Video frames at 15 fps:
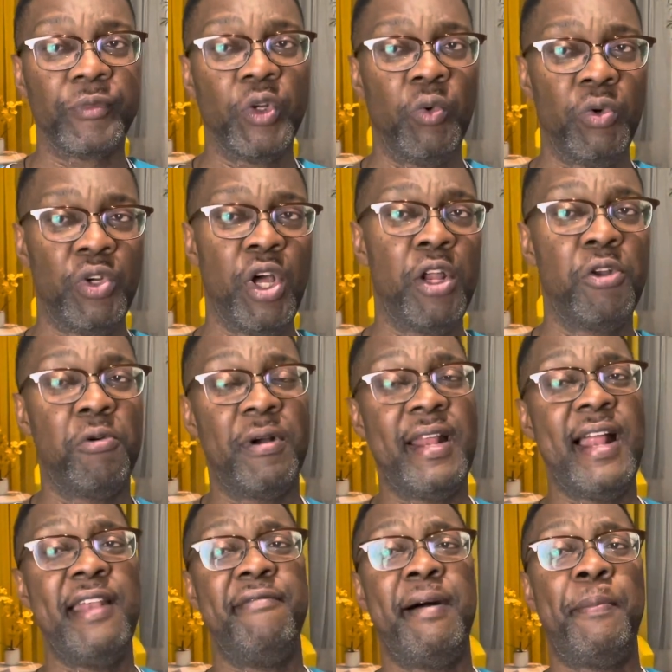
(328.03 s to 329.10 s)
We don't know whether
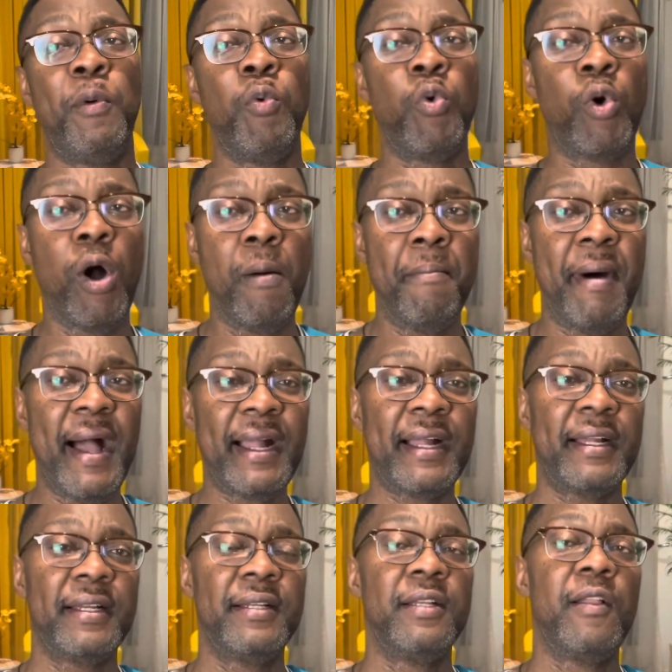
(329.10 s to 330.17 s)
Liverpool will come back,
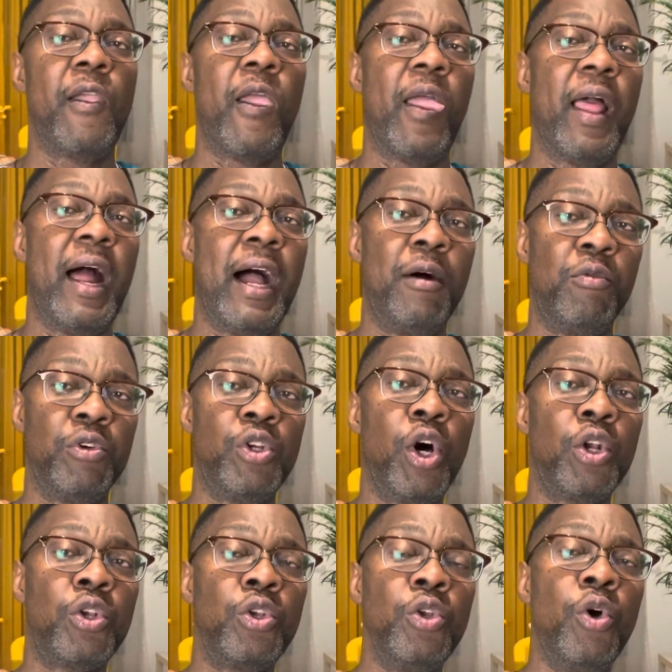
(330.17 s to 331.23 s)
and we
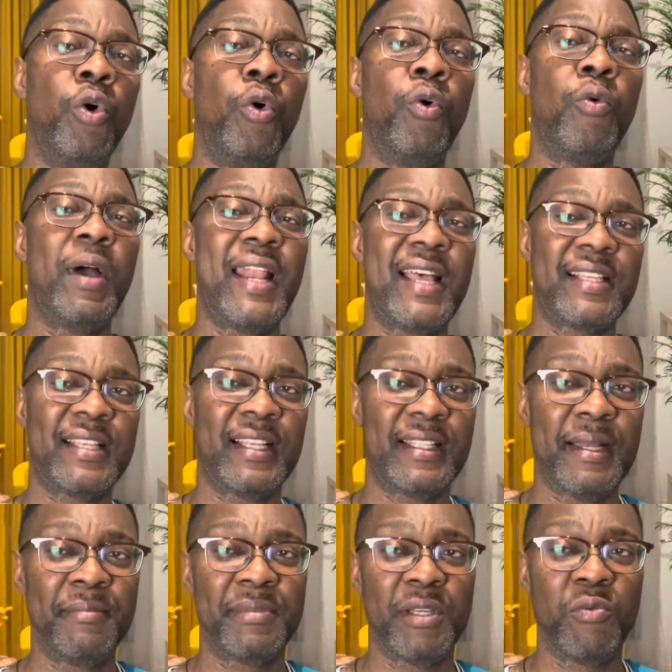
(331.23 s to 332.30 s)
don't know whether
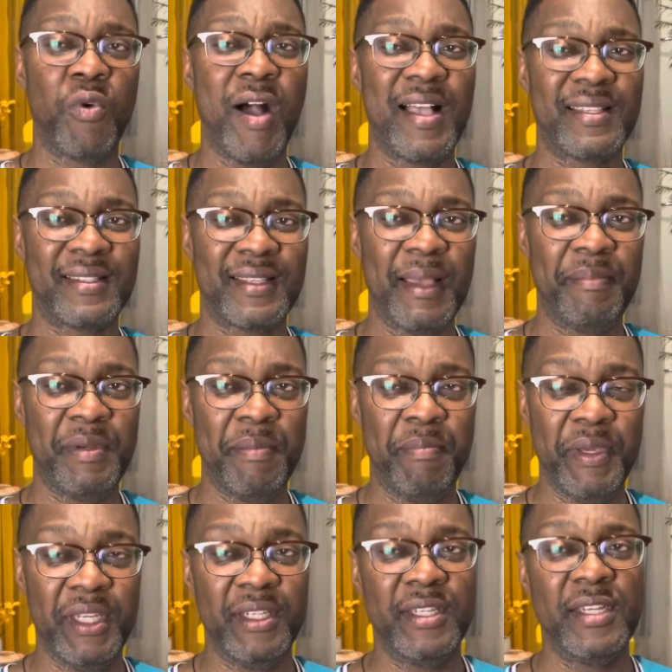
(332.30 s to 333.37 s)
Southampton will accept the
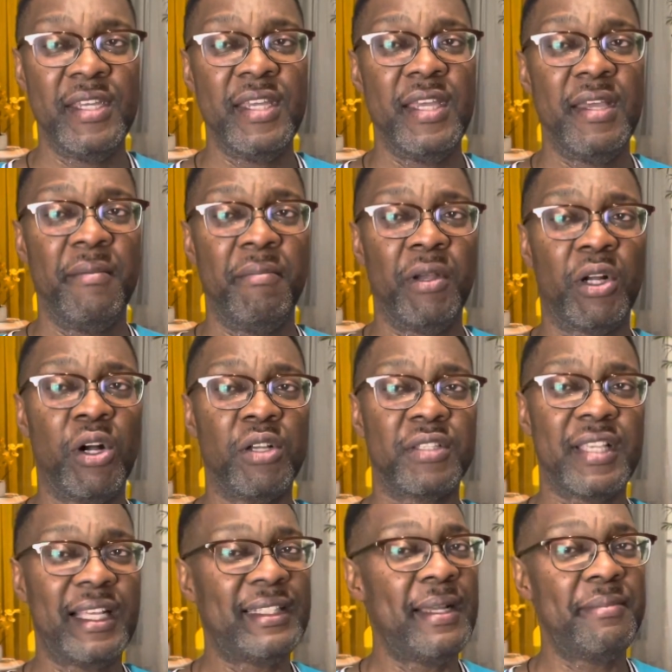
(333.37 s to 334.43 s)
bid, because
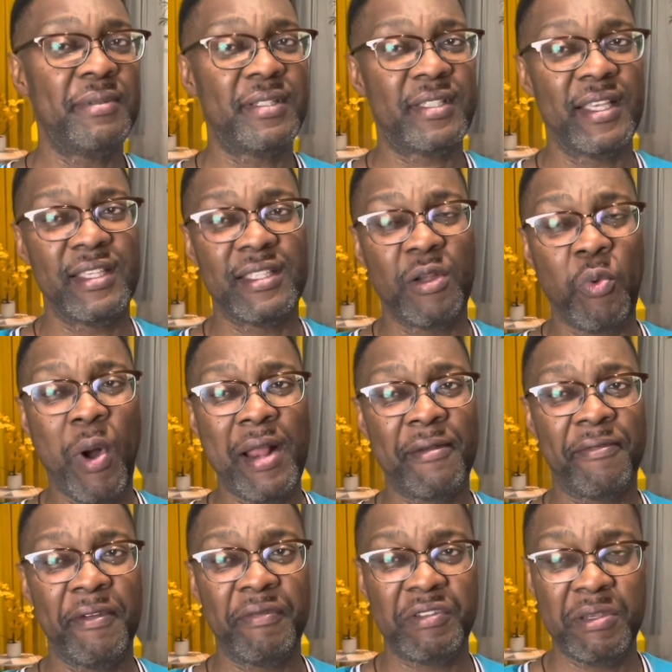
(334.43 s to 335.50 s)
Southampton says they want
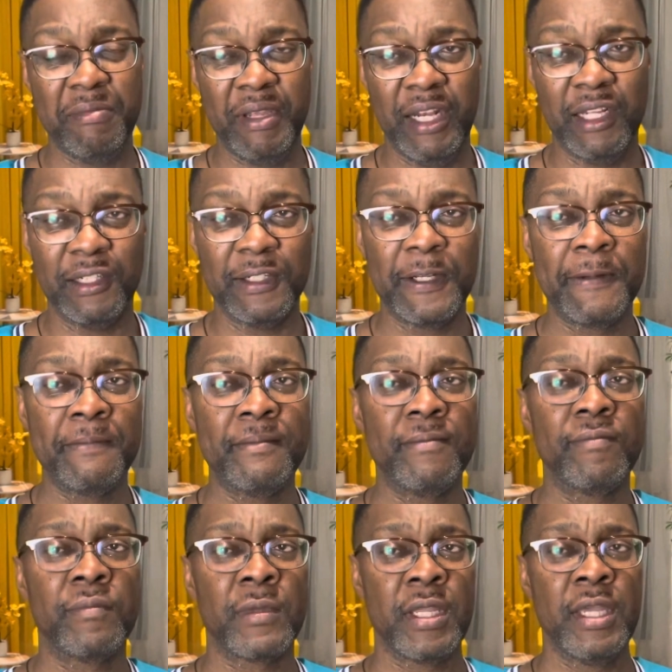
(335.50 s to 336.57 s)
50 million.
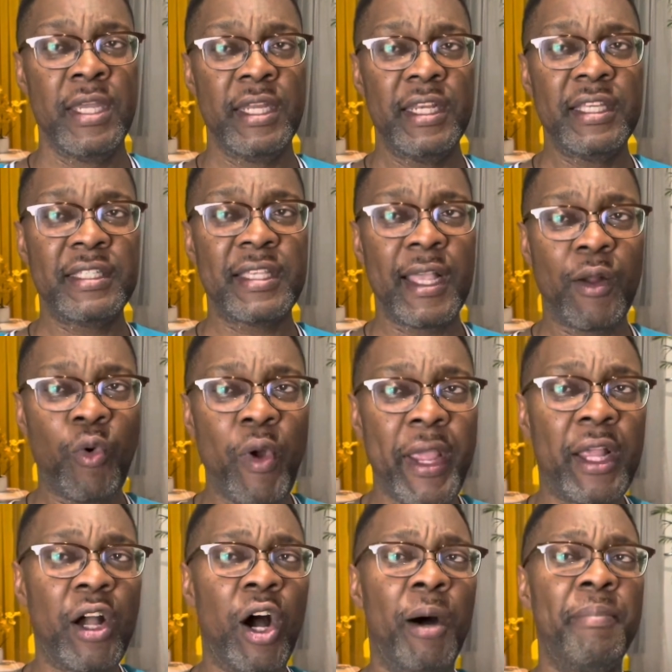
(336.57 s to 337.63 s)
This is a
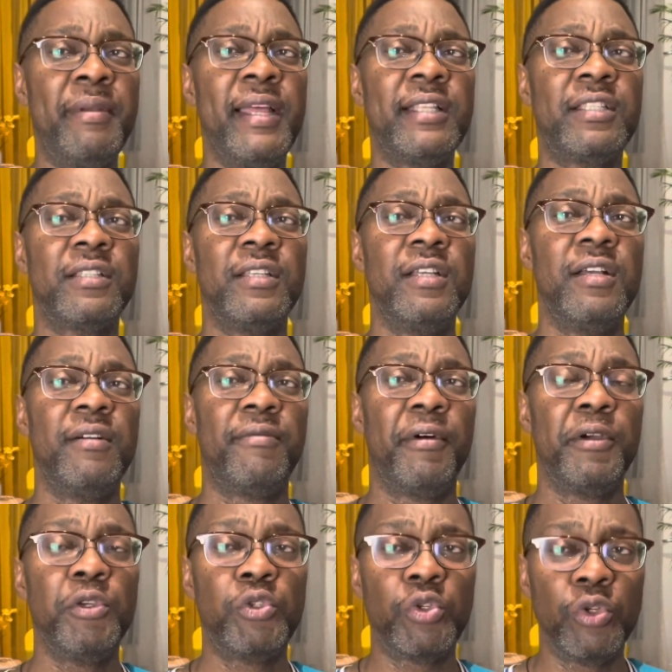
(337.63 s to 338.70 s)
quick update for
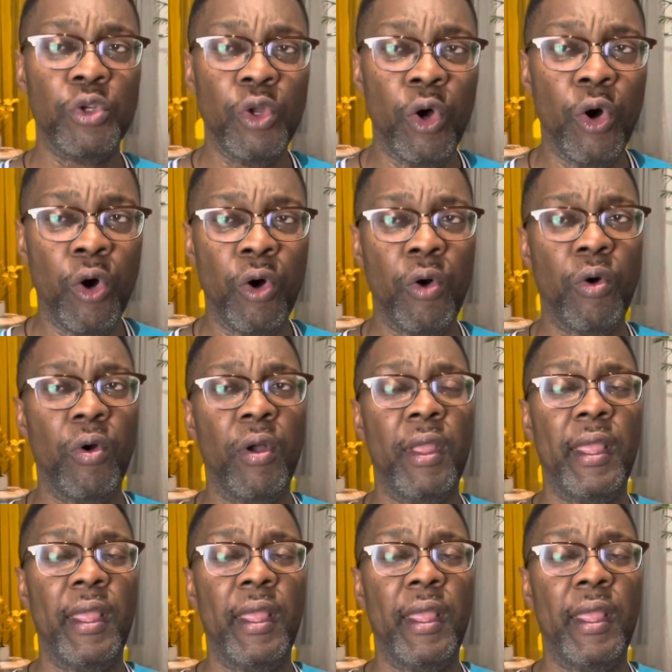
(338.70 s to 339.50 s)
you to know